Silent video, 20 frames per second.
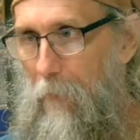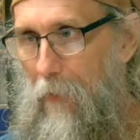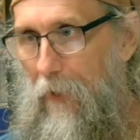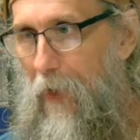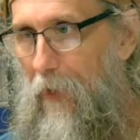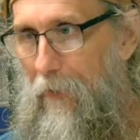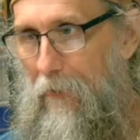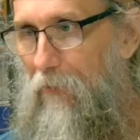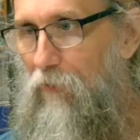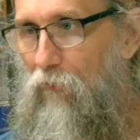but
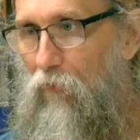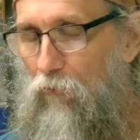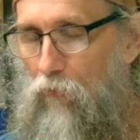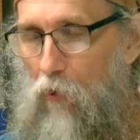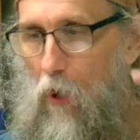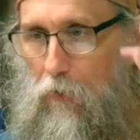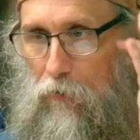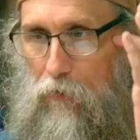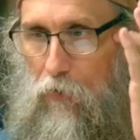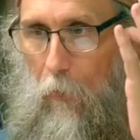I didn't
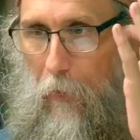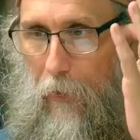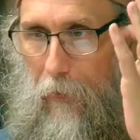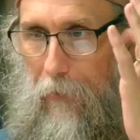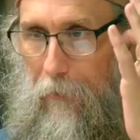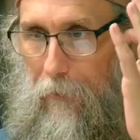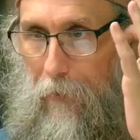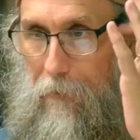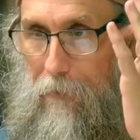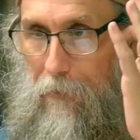start doing
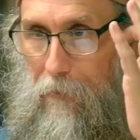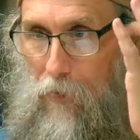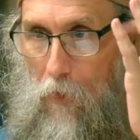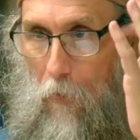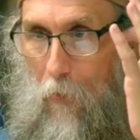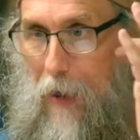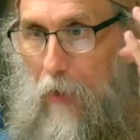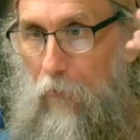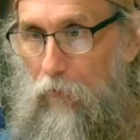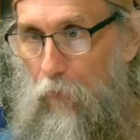it and I didn't
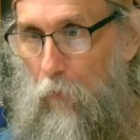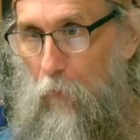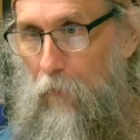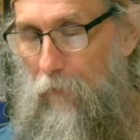know how to